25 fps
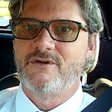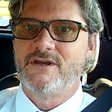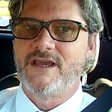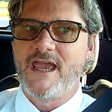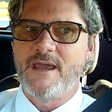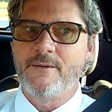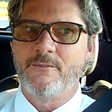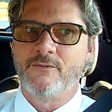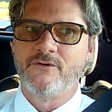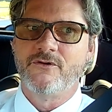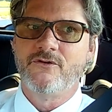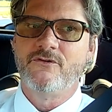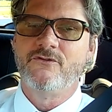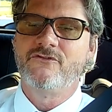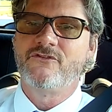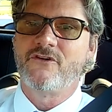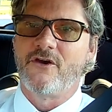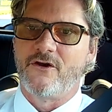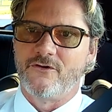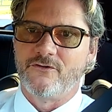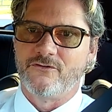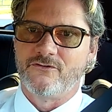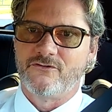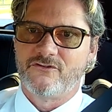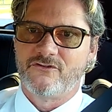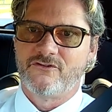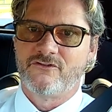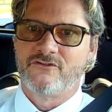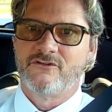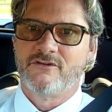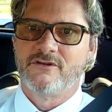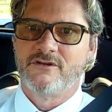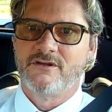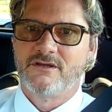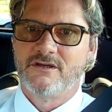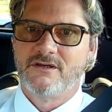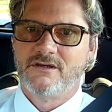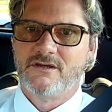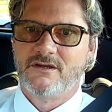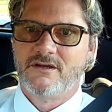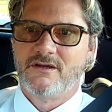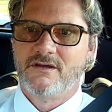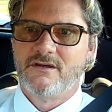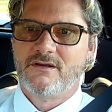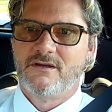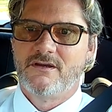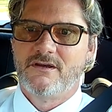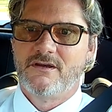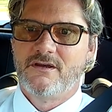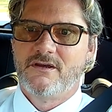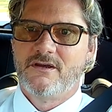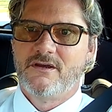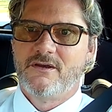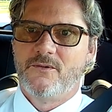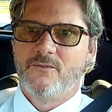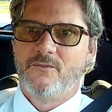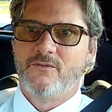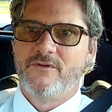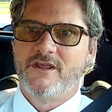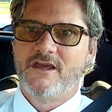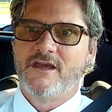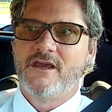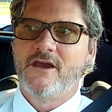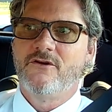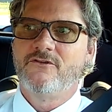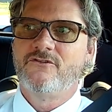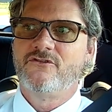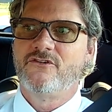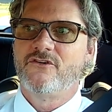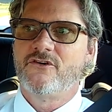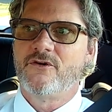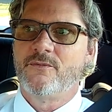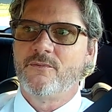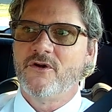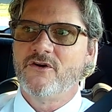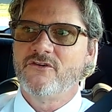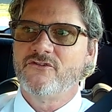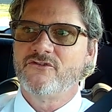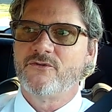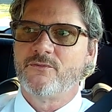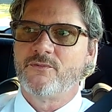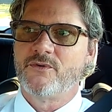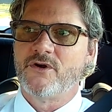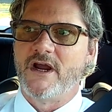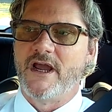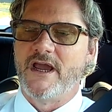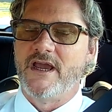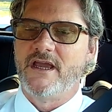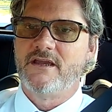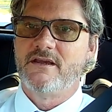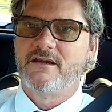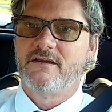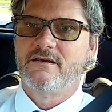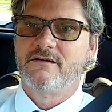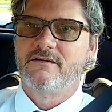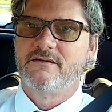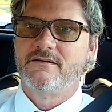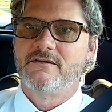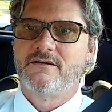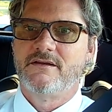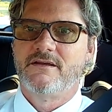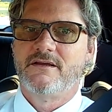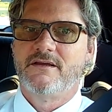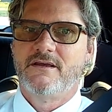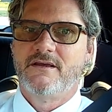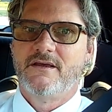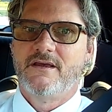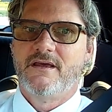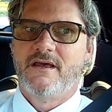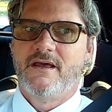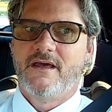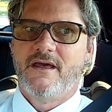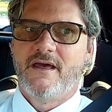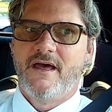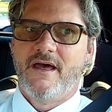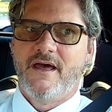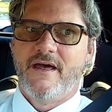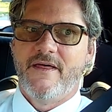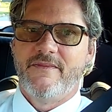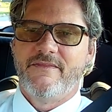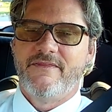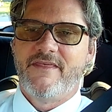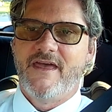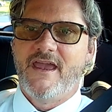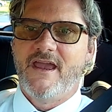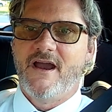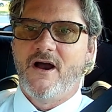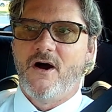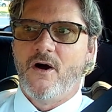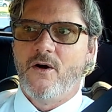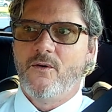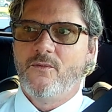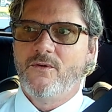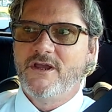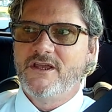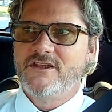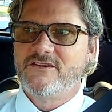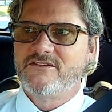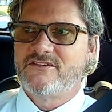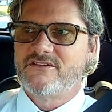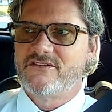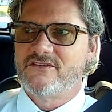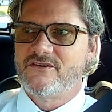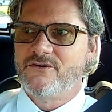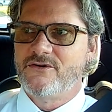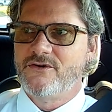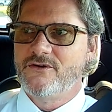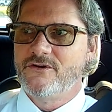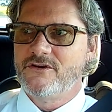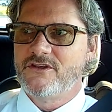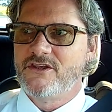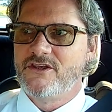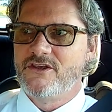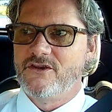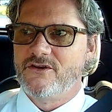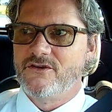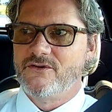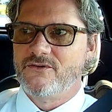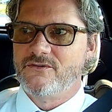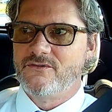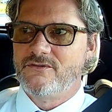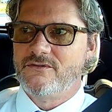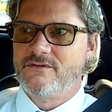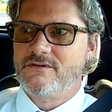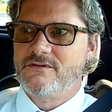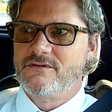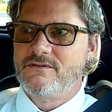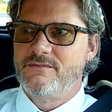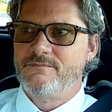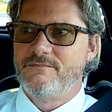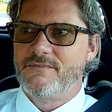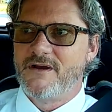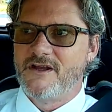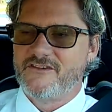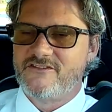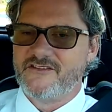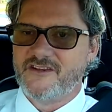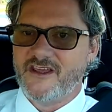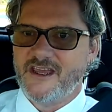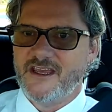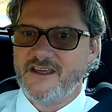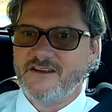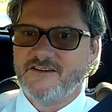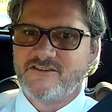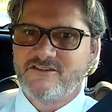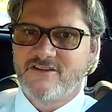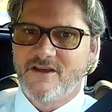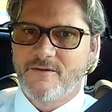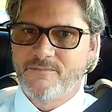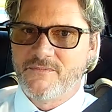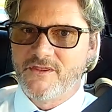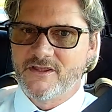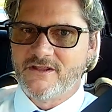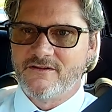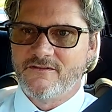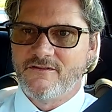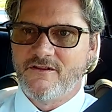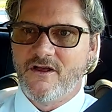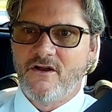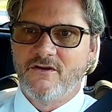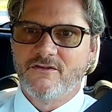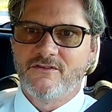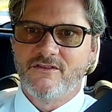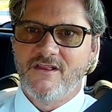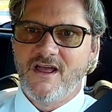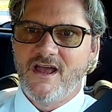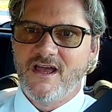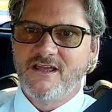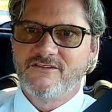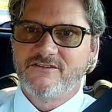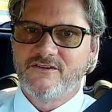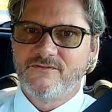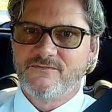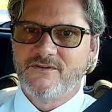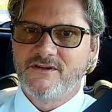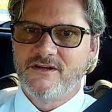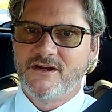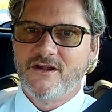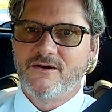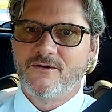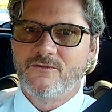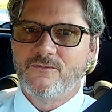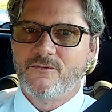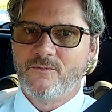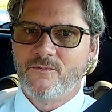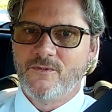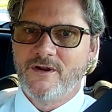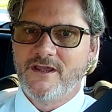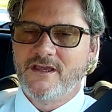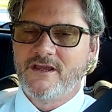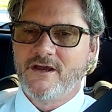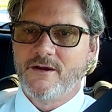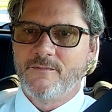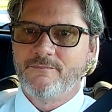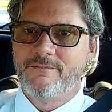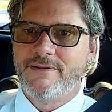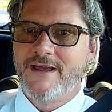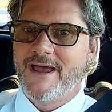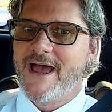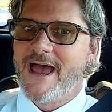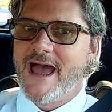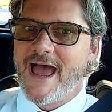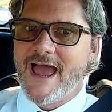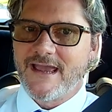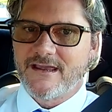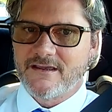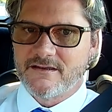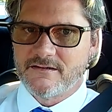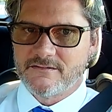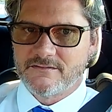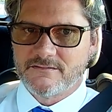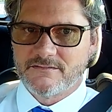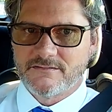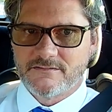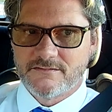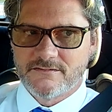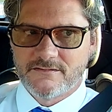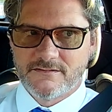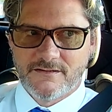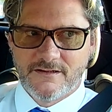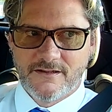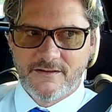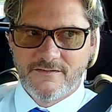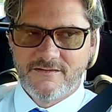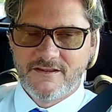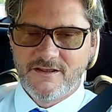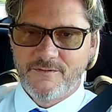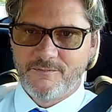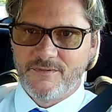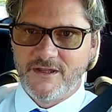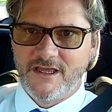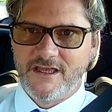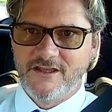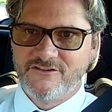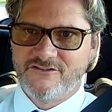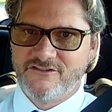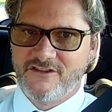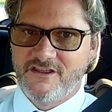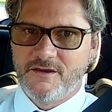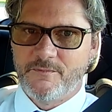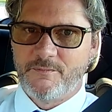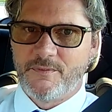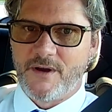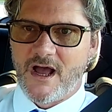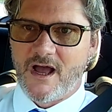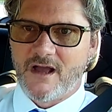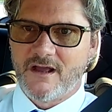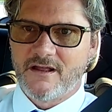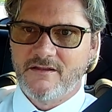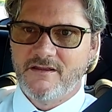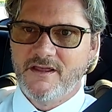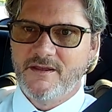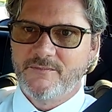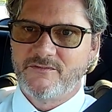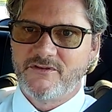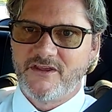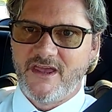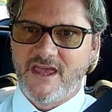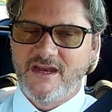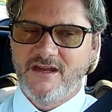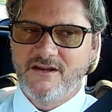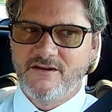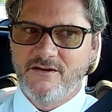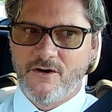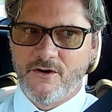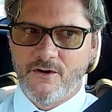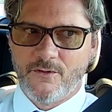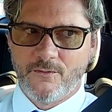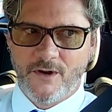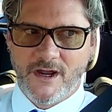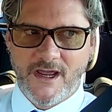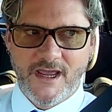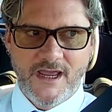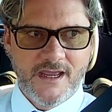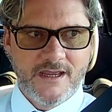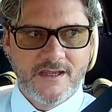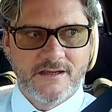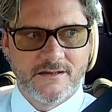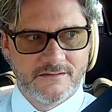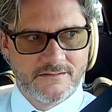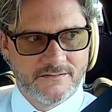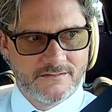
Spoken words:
cable news hosts, when they go to a commercial break, they always hook you by saying something along the lines of, when we come back, is the apocalypse headed our way?